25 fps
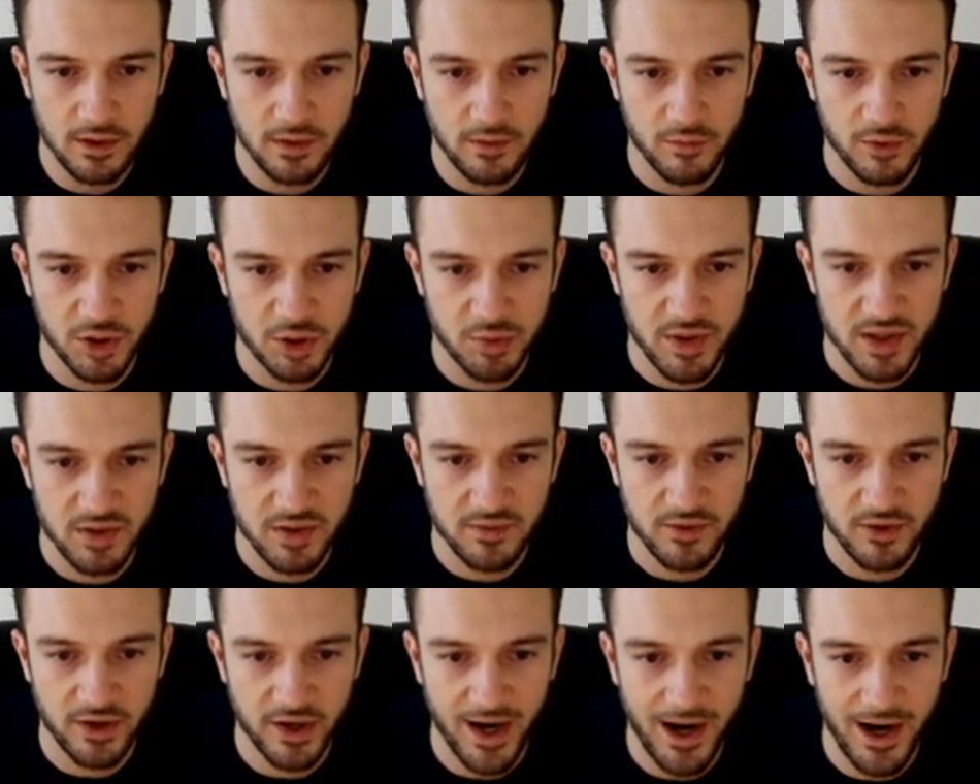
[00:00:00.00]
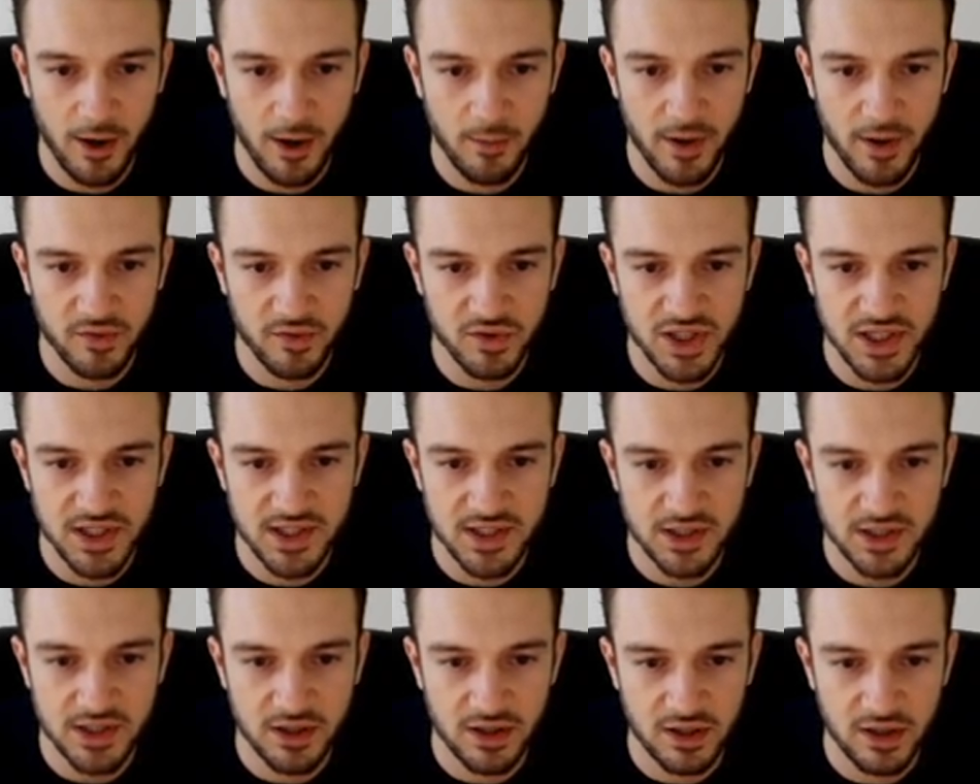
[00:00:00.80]
which means we've got an outbound
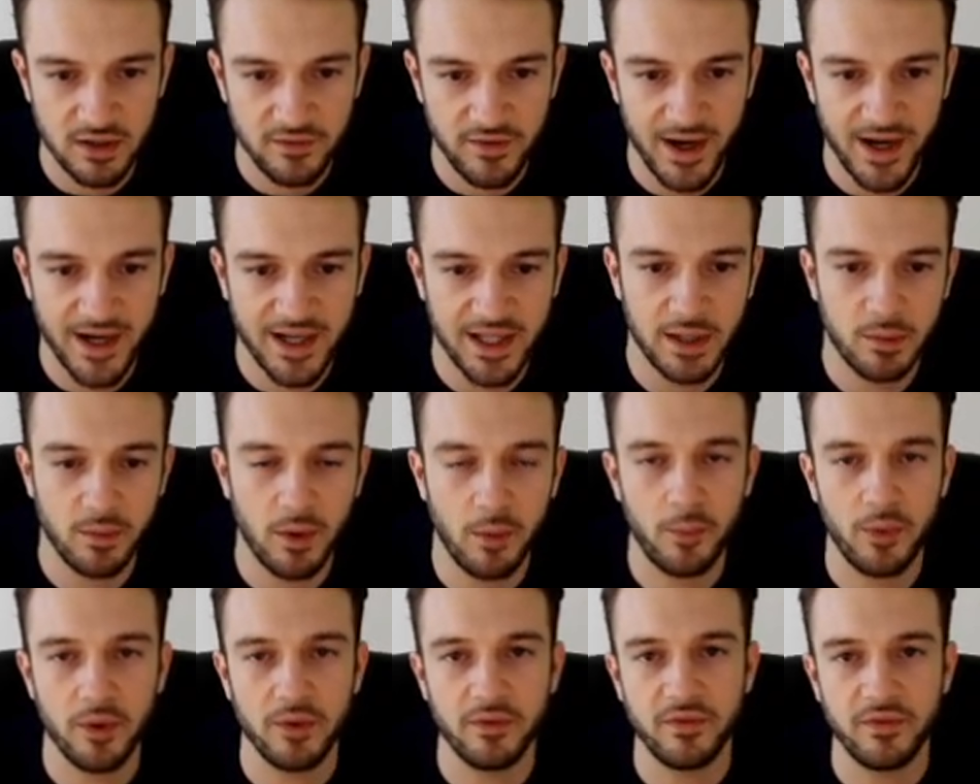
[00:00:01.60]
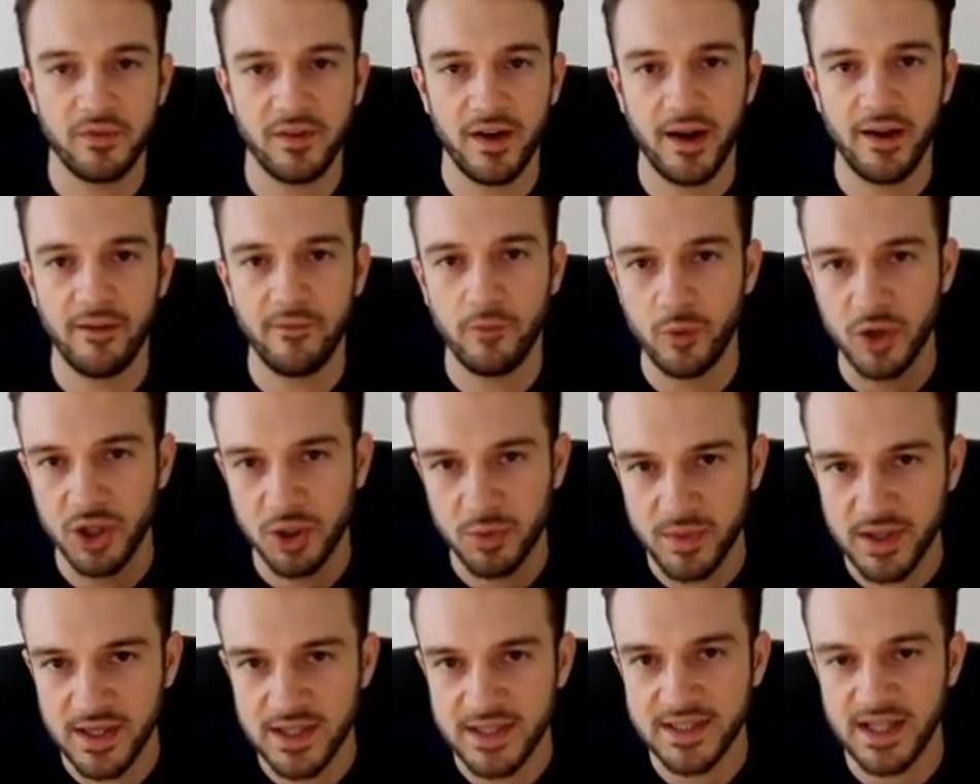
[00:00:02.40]
CTR of higher than 1.5, which
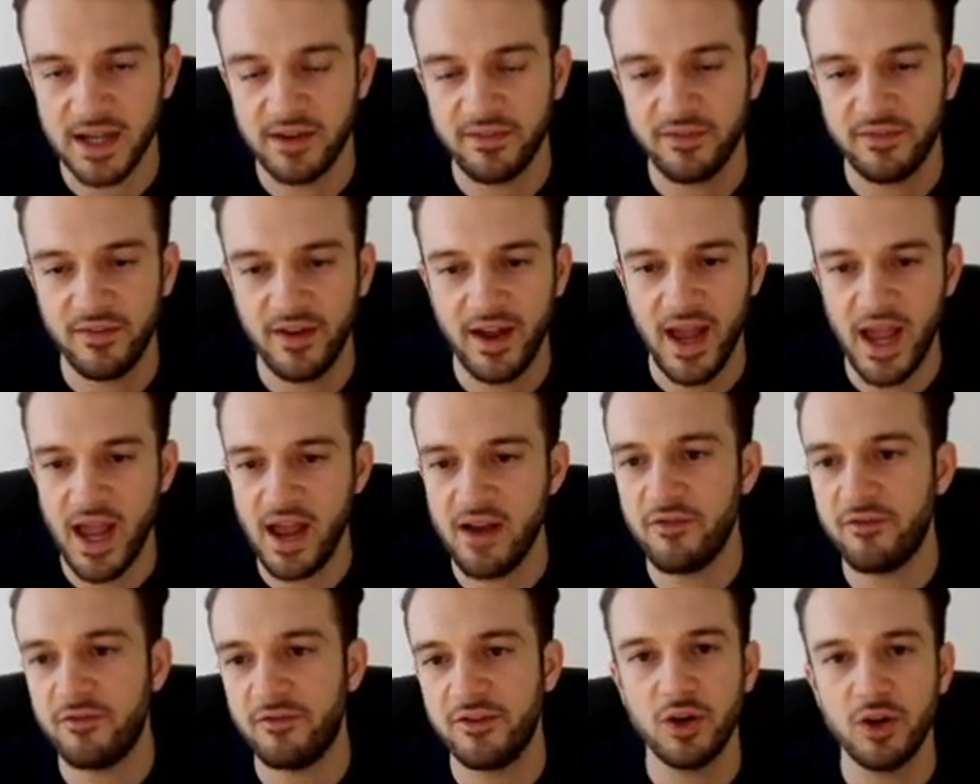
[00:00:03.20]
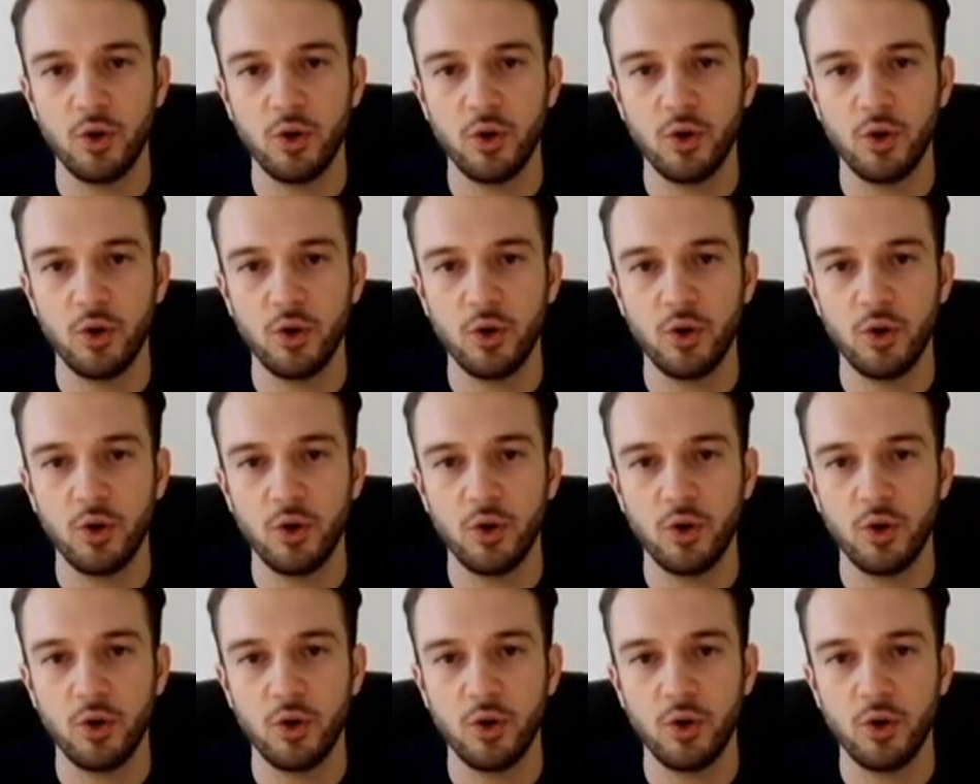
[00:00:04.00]
means that for every